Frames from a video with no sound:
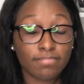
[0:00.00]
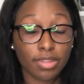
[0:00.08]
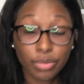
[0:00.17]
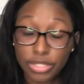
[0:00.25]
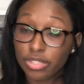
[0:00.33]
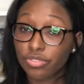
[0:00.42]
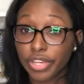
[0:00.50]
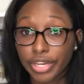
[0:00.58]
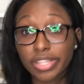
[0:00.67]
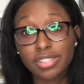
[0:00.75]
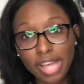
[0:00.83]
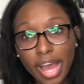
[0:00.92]
which is
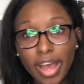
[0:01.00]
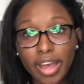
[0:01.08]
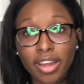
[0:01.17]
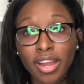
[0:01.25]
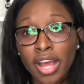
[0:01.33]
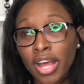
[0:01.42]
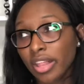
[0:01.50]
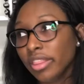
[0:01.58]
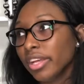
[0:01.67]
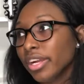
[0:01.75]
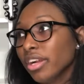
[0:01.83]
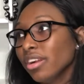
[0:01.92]
very sad.
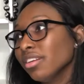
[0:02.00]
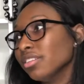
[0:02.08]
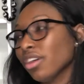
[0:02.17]
They're